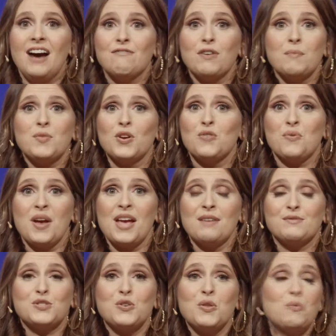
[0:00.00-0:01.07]
from the
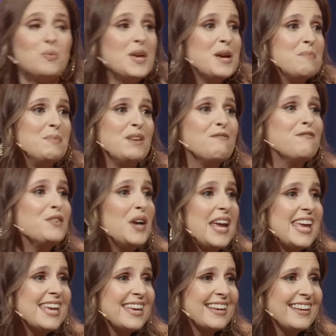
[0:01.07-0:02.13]
grave so that we could be
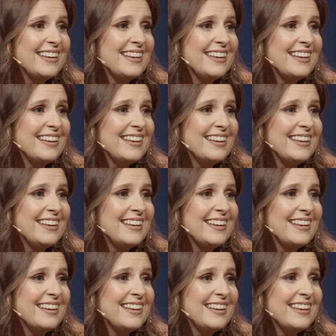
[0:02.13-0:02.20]
free.